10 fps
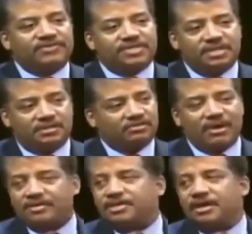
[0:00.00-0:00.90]
we've seen
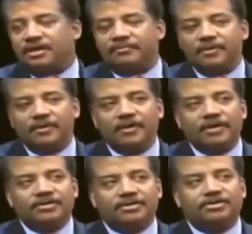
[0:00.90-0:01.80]
throughout time
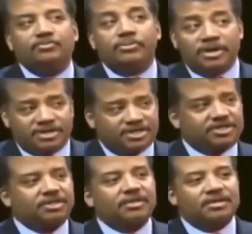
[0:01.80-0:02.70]
the
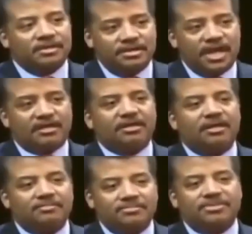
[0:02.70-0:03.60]
hubris that
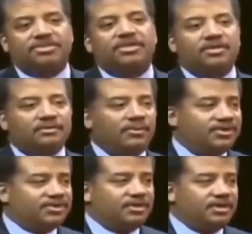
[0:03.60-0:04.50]
comes
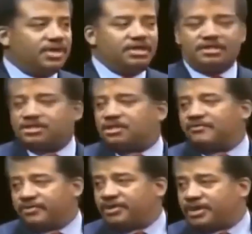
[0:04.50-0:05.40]
with any
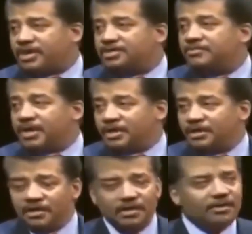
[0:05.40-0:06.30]
discovery that gets
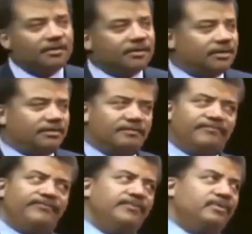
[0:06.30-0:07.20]
made,
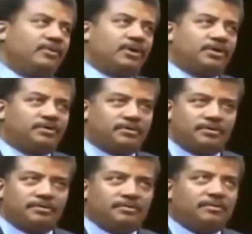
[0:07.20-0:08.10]
or
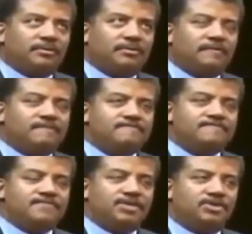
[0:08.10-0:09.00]

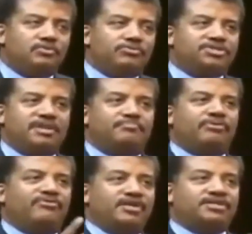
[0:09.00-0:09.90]
the hubris
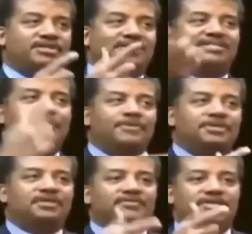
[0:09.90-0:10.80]
that prevents the
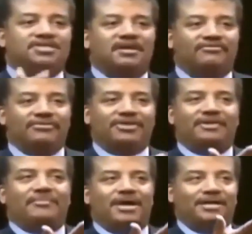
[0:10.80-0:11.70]
acceptance of a discovery
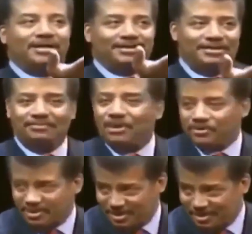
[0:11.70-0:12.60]
that might
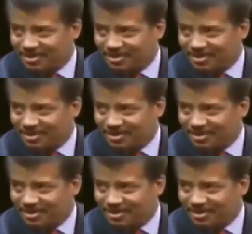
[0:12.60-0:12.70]
demote